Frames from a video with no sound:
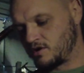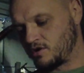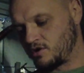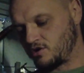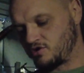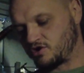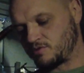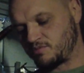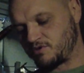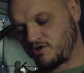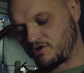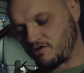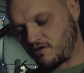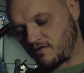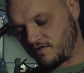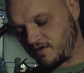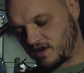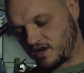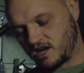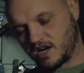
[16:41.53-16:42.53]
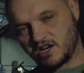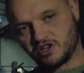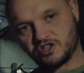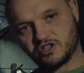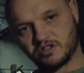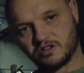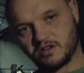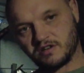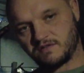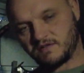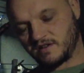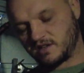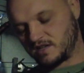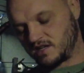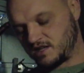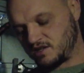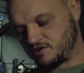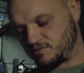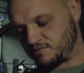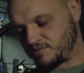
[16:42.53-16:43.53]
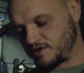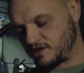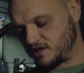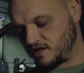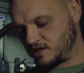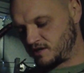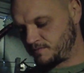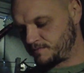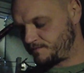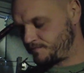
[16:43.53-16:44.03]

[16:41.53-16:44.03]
onto purification if it needs be.